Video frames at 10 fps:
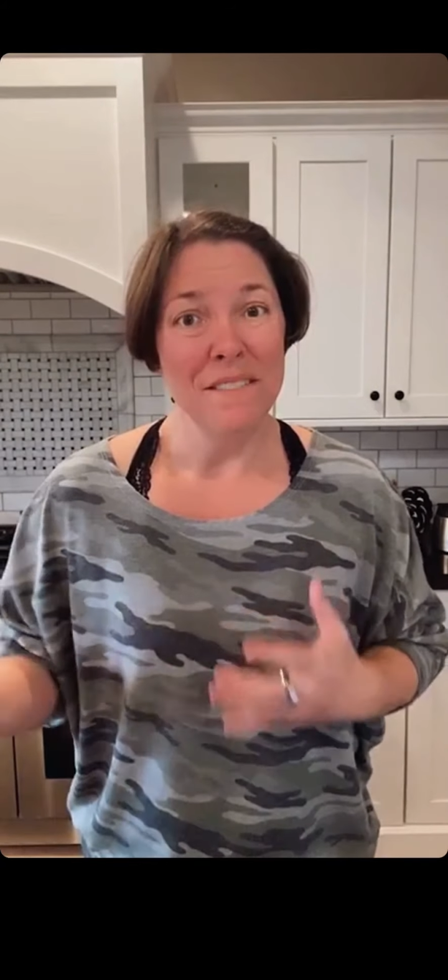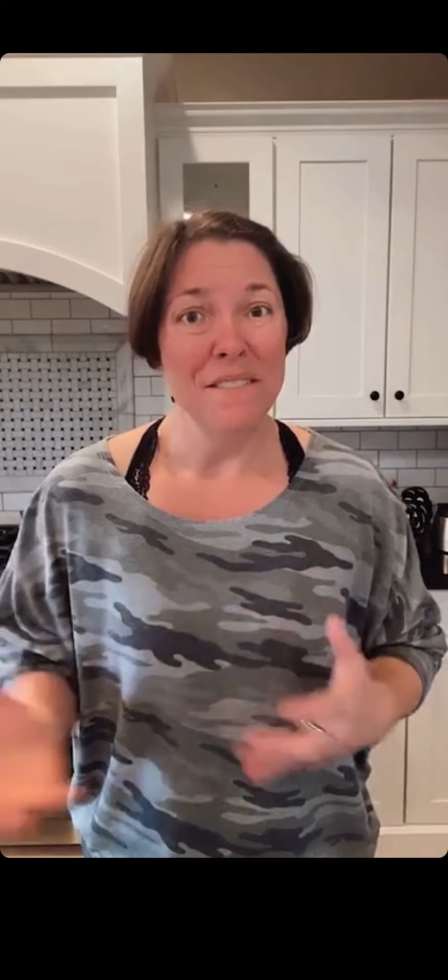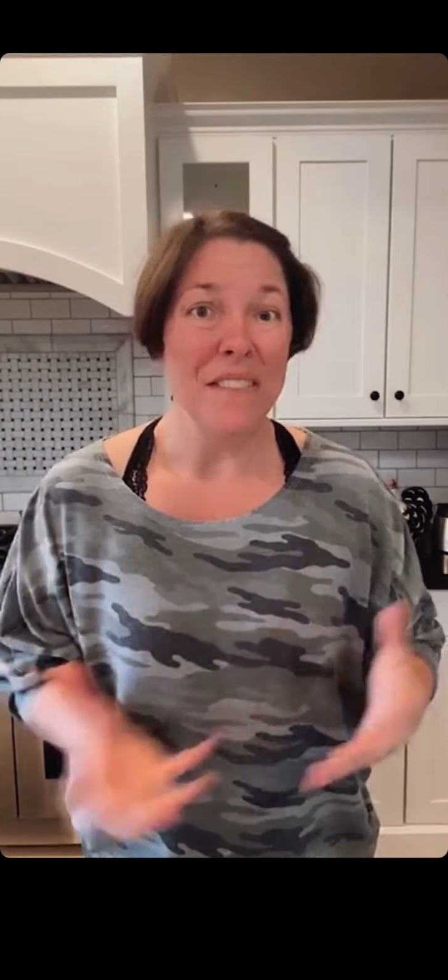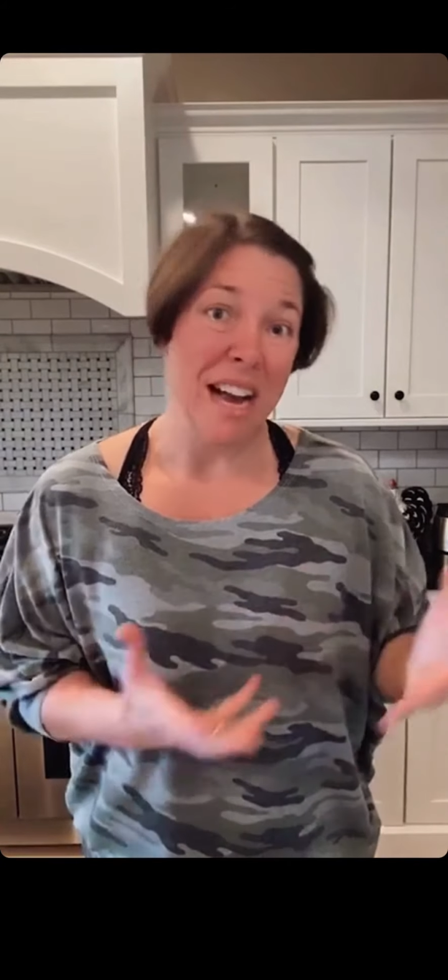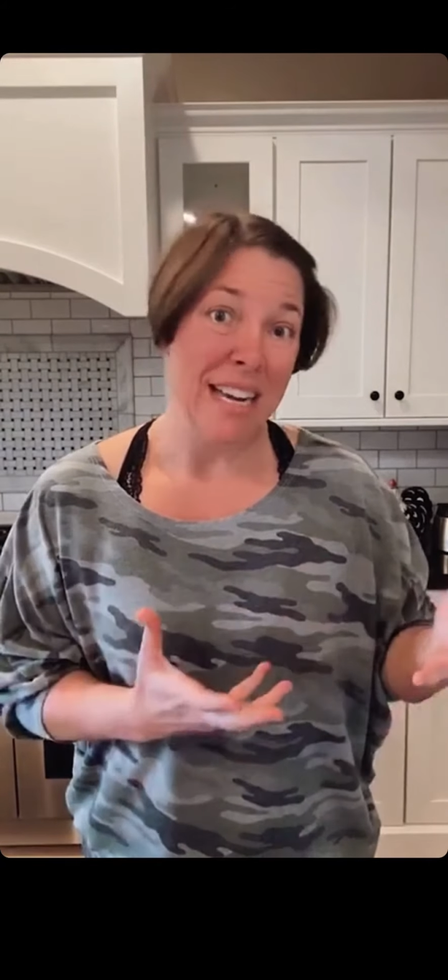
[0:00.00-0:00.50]

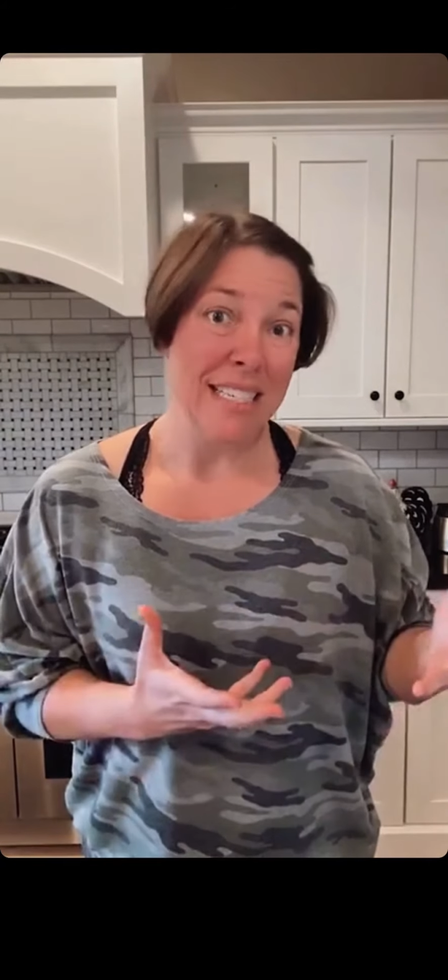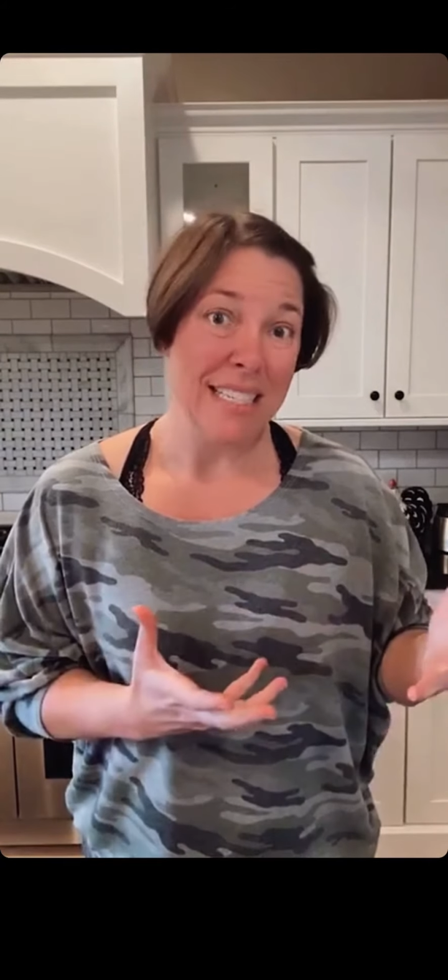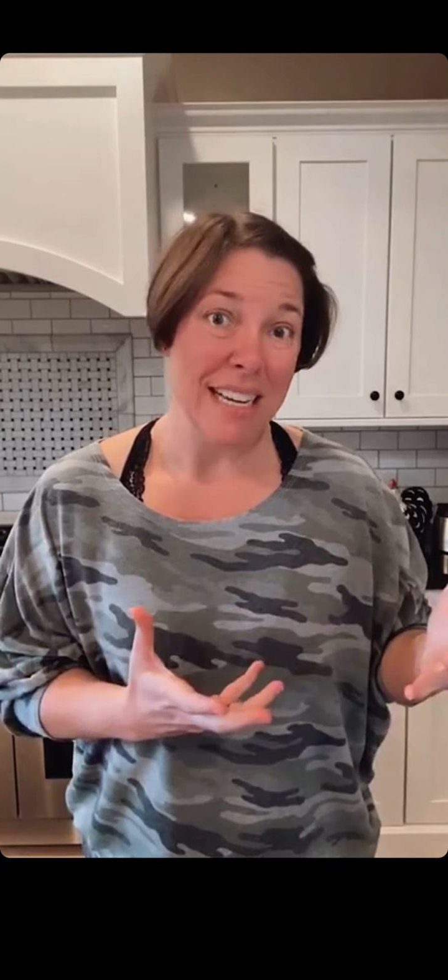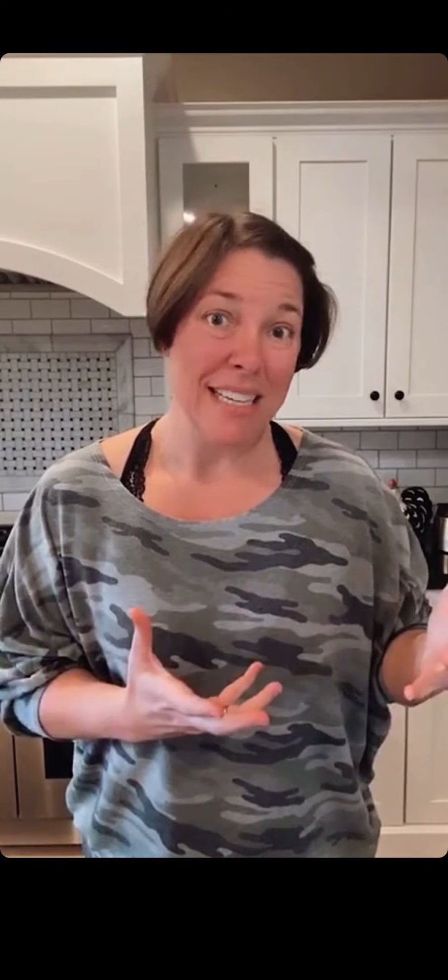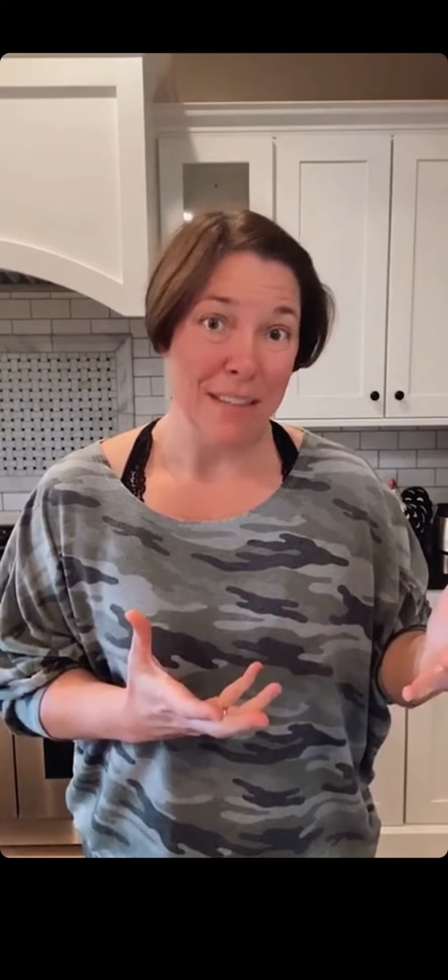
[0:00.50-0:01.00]
find
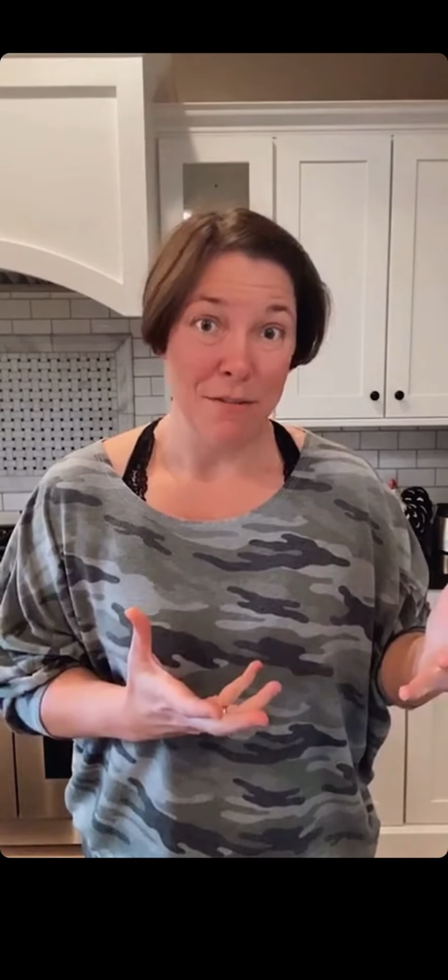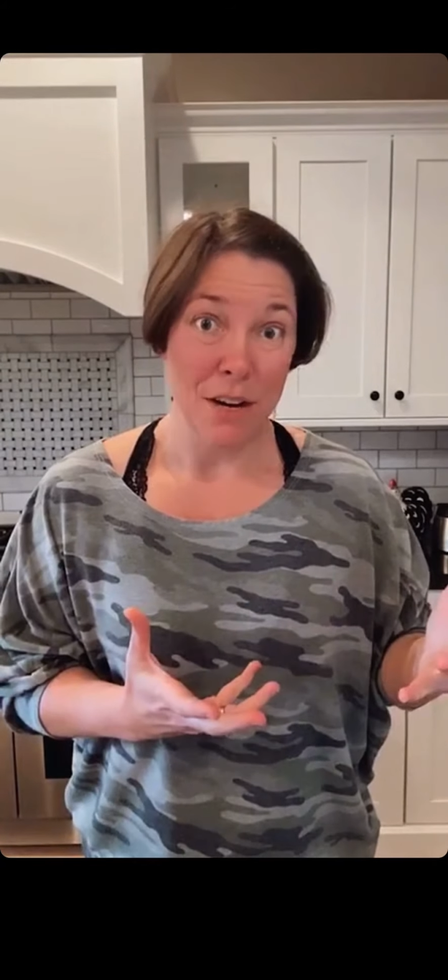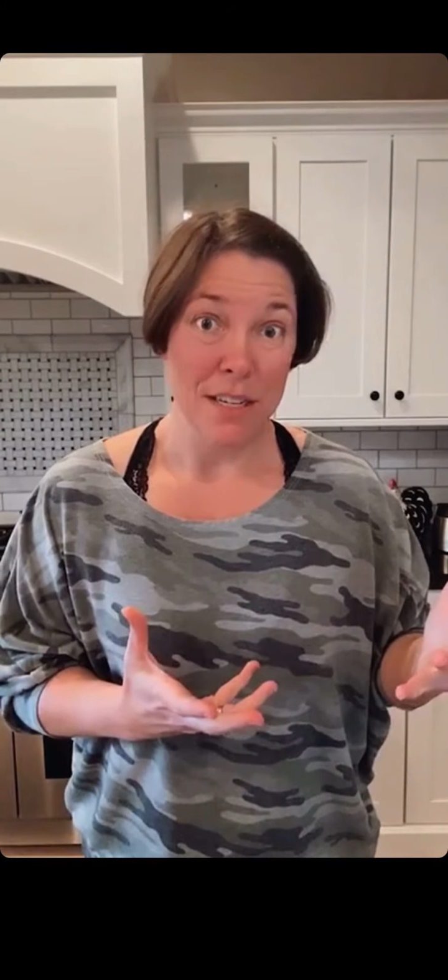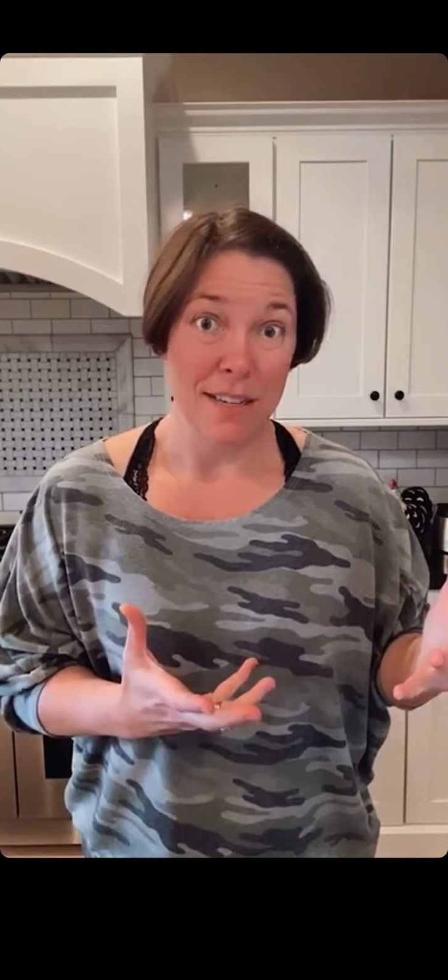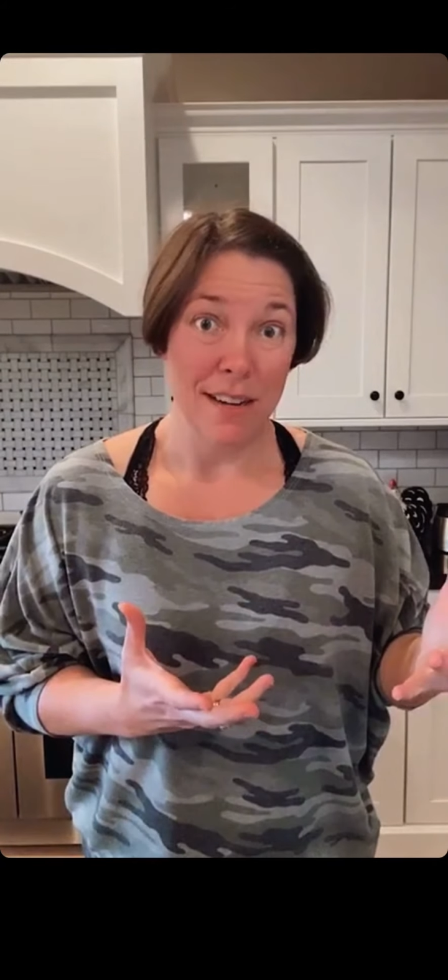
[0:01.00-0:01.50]
a different